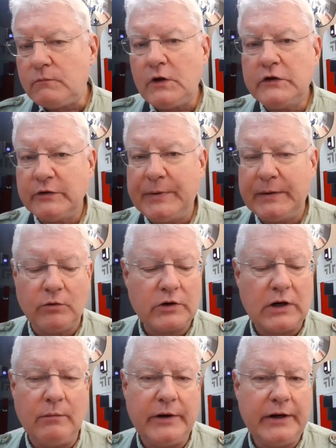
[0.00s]
See, people are
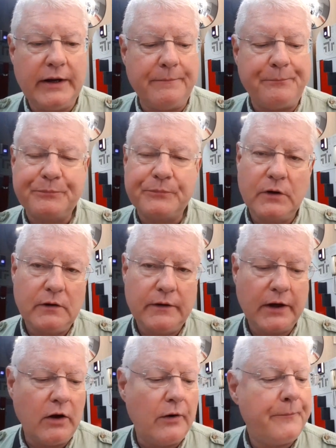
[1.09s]
coming in. They
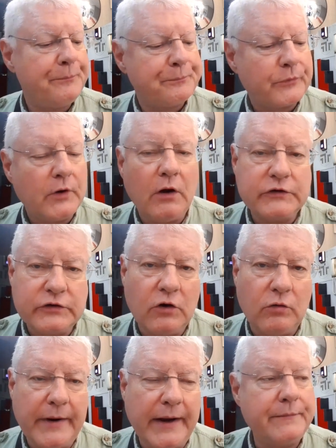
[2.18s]
go, "Oh, it's an
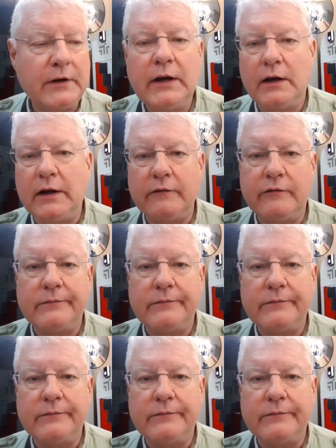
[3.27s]
old man," and they leave.